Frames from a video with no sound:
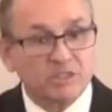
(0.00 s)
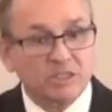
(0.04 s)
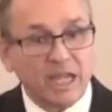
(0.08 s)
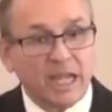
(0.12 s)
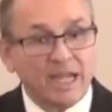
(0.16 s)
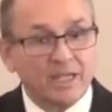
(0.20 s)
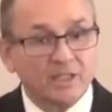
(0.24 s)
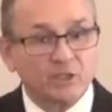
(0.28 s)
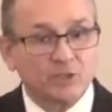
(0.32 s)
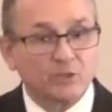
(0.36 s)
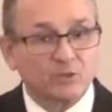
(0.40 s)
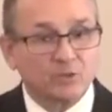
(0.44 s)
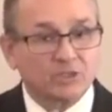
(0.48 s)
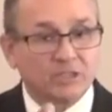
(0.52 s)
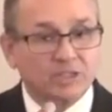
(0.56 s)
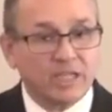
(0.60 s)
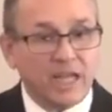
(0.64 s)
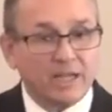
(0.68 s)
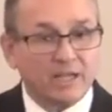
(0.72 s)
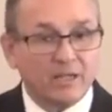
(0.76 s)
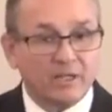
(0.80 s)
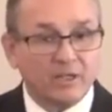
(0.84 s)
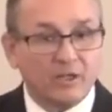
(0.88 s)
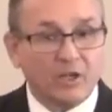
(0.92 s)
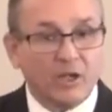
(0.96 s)
statutes,
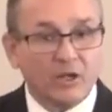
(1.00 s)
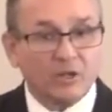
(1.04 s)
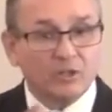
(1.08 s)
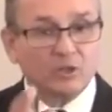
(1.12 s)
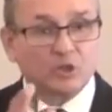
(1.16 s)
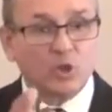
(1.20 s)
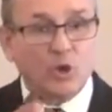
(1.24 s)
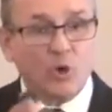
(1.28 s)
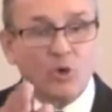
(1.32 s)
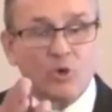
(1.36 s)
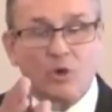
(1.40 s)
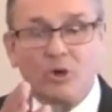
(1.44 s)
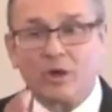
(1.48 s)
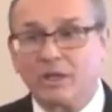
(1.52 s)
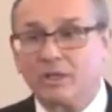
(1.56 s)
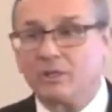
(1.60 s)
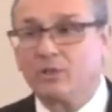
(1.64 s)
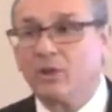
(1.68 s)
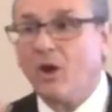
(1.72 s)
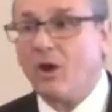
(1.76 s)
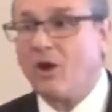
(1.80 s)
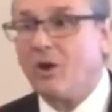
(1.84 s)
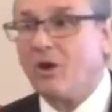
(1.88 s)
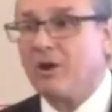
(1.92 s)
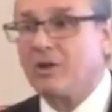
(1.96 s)
decalogue, Torah,
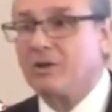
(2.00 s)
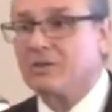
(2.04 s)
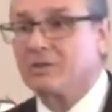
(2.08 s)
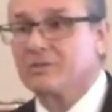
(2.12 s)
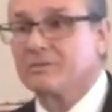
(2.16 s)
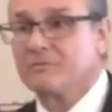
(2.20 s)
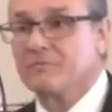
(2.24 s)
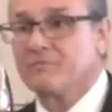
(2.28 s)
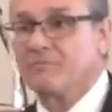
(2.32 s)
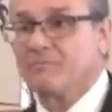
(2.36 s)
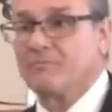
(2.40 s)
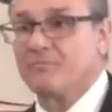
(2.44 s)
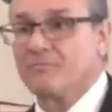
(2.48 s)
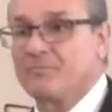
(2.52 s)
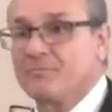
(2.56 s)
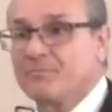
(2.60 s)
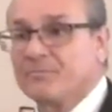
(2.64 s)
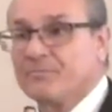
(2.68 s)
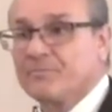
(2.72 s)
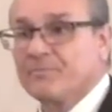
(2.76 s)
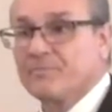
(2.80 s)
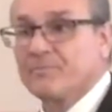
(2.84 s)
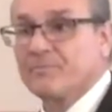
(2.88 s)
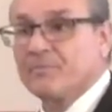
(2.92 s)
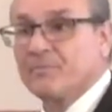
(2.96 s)
law.
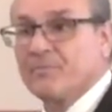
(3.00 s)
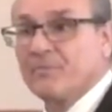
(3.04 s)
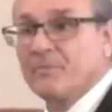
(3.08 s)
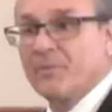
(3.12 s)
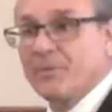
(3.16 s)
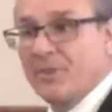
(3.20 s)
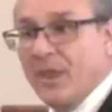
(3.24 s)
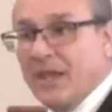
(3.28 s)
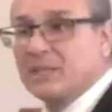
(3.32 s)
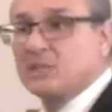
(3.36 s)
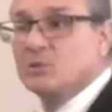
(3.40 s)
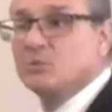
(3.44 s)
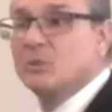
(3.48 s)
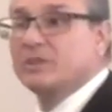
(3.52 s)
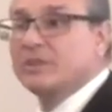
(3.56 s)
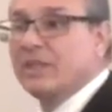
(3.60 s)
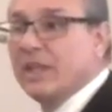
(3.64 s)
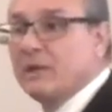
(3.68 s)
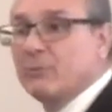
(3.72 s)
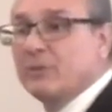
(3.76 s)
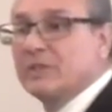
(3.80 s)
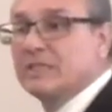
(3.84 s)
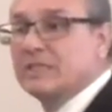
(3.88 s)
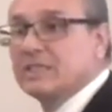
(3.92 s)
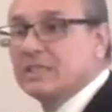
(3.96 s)
That's what they
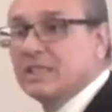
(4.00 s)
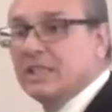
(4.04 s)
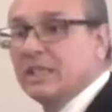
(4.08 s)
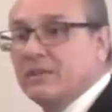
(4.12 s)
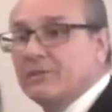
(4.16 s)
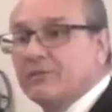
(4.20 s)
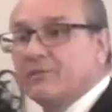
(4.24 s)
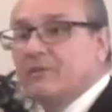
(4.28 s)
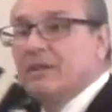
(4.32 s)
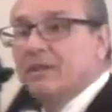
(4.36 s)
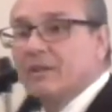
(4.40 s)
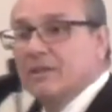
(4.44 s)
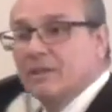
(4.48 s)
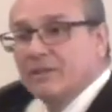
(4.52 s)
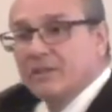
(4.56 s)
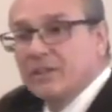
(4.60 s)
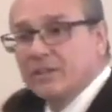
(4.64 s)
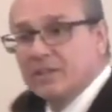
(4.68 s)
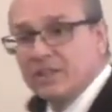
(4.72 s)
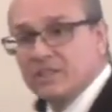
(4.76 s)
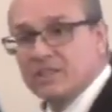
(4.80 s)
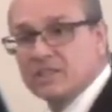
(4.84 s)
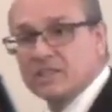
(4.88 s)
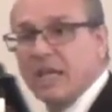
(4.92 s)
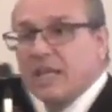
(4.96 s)
received the
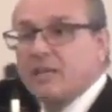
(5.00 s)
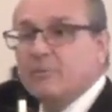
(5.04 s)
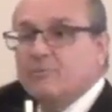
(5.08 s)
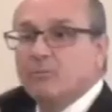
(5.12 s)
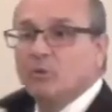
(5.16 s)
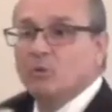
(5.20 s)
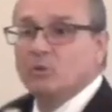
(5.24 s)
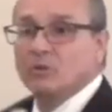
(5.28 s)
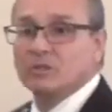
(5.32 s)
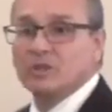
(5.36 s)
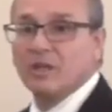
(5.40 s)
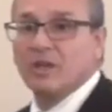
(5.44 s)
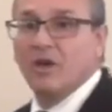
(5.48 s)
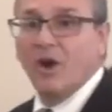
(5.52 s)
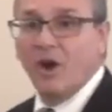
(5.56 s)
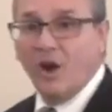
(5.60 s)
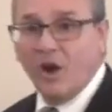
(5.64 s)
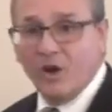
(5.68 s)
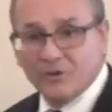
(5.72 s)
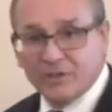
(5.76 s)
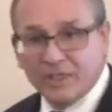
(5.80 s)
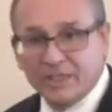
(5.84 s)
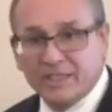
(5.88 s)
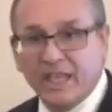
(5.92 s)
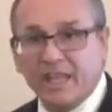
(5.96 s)
disciples
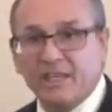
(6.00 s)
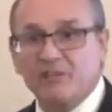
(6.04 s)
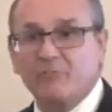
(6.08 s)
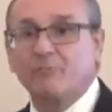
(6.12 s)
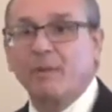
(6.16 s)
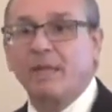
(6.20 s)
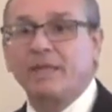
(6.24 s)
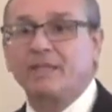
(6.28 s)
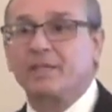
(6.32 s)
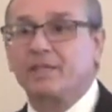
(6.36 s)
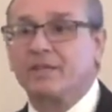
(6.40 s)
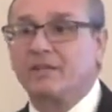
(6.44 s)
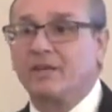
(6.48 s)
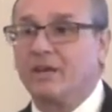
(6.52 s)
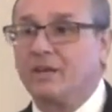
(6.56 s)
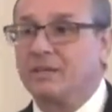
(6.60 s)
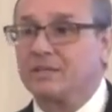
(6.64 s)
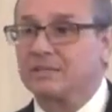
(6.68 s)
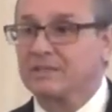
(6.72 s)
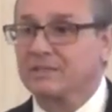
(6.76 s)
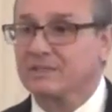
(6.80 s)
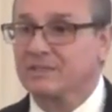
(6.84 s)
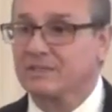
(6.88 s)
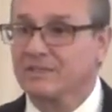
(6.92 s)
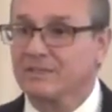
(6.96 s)
on the day of
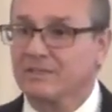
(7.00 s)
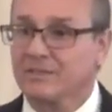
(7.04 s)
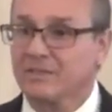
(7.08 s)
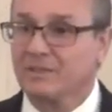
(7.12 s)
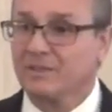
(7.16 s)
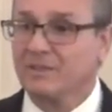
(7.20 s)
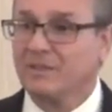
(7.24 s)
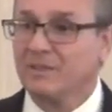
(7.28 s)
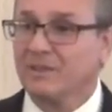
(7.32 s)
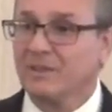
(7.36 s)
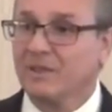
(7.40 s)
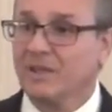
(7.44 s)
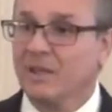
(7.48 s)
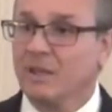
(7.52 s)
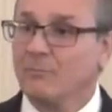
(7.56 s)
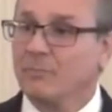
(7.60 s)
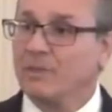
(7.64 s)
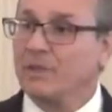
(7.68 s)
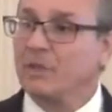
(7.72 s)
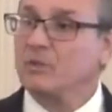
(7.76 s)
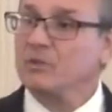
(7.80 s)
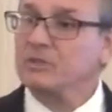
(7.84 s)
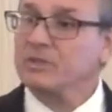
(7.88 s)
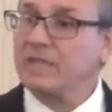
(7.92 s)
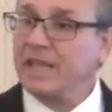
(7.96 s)
Pentecost.
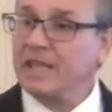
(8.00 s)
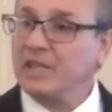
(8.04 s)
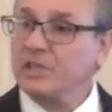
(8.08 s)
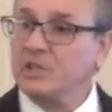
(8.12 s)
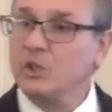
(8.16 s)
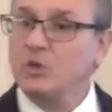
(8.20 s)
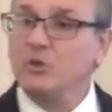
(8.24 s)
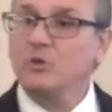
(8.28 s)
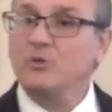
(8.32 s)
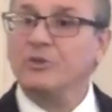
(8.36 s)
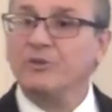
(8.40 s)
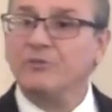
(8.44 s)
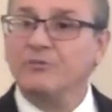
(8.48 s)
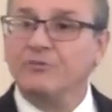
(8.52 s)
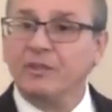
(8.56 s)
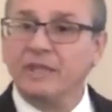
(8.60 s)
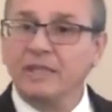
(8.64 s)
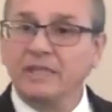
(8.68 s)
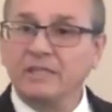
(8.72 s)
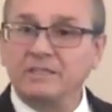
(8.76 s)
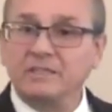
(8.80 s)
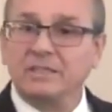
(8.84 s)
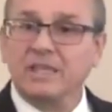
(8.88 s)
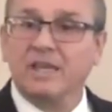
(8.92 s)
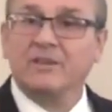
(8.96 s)
Because they knew the
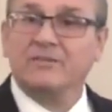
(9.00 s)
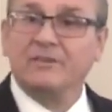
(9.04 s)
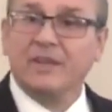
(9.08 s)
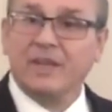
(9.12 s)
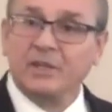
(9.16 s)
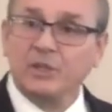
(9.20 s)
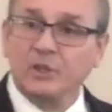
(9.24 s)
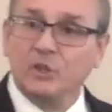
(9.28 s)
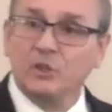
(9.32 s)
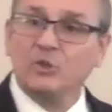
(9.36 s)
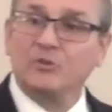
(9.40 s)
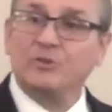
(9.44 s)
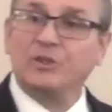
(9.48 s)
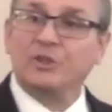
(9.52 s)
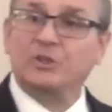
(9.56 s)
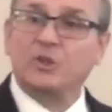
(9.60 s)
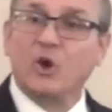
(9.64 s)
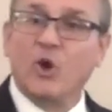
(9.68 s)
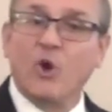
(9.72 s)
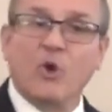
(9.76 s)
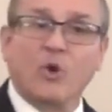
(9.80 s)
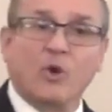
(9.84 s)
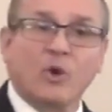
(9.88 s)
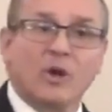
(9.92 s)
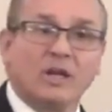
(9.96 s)
feast, they knew the
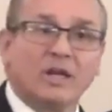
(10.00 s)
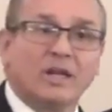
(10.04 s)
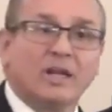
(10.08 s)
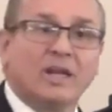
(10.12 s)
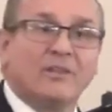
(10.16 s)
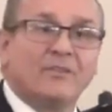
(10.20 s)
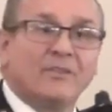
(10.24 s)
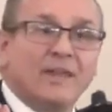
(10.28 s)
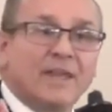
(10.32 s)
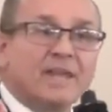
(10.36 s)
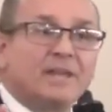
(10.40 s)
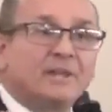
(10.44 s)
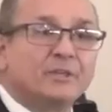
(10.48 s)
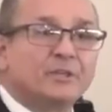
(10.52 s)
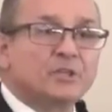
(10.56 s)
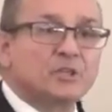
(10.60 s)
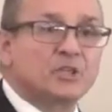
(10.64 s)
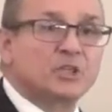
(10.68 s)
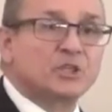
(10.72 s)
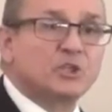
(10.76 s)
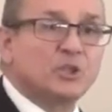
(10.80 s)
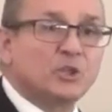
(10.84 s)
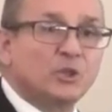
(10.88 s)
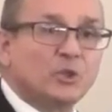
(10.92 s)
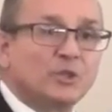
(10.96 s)
Torah, they
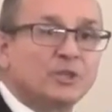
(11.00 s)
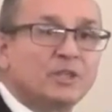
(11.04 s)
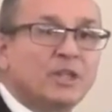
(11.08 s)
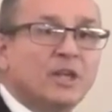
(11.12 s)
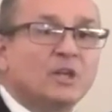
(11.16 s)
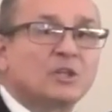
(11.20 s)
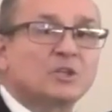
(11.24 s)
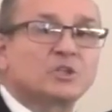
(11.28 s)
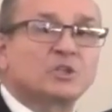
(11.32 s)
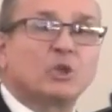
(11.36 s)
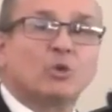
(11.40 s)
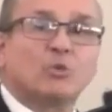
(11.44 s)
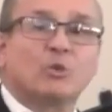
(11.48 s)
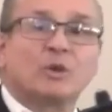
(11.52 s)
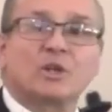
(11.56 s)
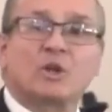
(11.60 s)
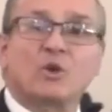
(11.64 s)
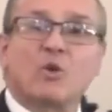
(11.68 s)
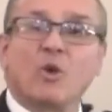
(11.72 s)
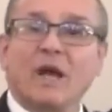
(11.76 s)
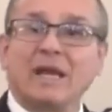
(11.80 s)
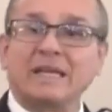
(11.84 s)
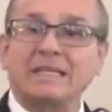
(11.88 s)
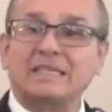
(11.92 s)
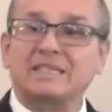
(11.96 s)
understood. So what
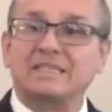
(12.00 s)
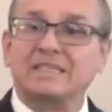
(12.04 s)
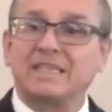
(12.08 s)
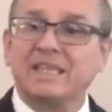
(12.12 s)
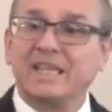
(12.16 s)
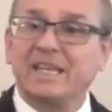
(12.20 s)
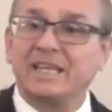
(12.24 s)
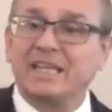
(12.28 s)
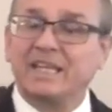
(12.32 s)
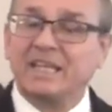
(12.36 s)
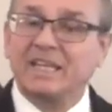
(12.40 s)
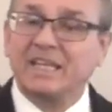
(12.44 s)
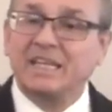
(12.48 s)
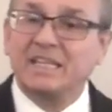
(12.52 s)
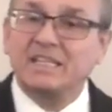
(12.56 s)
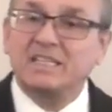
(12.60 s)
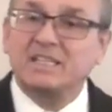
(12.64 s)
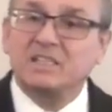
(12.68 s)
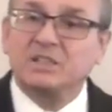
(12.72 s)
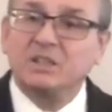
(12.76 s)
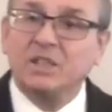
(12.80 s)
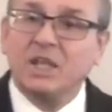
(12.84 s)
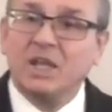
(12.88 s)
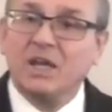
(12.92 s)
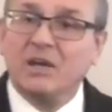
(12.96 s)
Christ did in
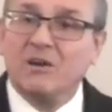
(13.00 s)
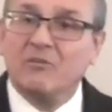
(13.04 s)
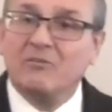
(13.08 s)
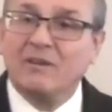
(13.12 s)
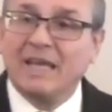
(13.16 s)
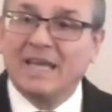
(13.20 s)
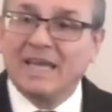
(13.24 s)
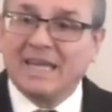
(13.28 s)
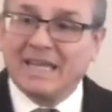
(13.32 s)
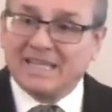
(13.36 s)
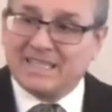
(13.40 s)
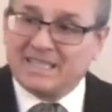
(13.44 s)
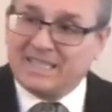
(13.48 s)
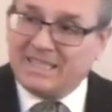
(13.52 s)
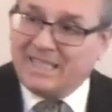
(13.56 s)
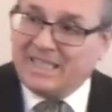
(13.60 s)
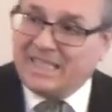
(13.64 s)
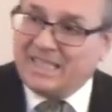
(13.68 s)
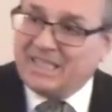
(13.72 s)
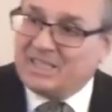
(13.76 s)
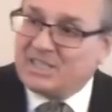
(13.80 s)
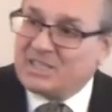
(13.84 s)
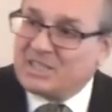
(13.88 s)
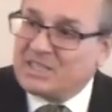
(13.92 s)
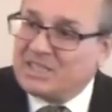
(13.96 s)
his love is that
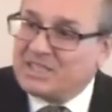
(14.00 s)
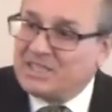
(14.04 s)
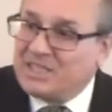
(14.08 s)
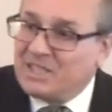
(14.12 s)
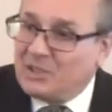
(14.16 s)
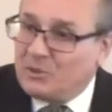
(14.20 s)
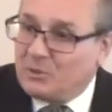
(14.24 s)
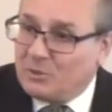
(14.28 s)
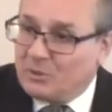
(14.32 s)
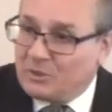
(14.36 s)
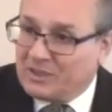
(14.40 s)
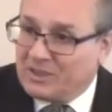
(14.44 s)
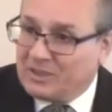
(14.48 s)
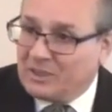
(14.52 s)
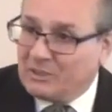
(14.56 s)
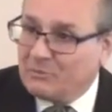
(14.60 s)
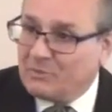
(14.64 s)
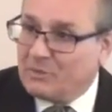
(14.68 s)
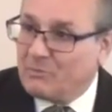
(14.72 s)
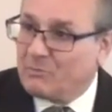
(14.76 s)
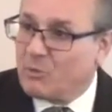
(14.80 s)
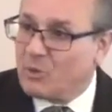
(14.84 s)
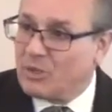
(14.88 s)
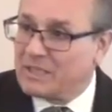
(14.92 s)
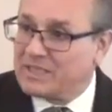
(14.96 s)
he sealed them
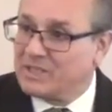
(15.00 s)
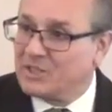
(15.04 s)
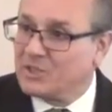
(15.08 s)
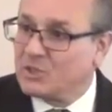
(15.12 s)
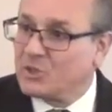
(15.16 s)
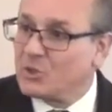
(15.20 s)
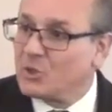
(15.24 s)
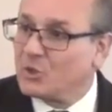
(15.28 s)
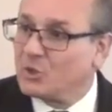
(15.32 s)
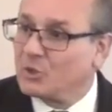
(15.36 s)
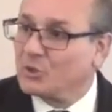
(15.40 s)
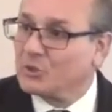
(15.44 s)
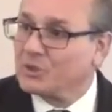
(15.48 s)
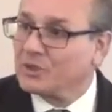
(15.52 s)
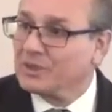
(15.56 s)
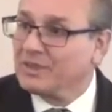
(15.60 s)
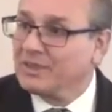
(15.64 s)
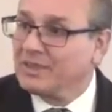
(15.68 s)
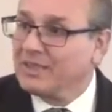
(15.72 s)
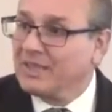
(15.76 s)
in present truth